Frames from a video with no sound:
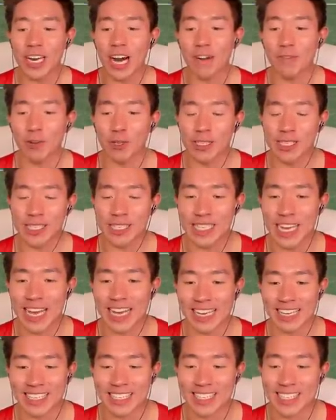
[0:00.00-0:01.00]
cover
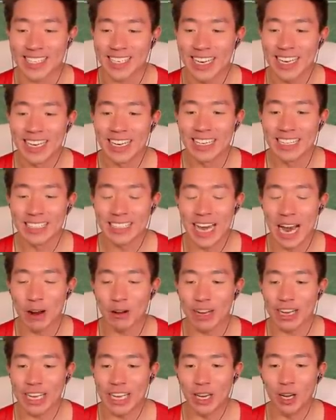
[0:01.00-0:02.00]
six.
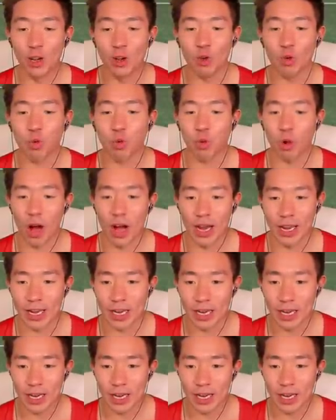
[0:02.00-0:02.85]
Tyreek Hill, run.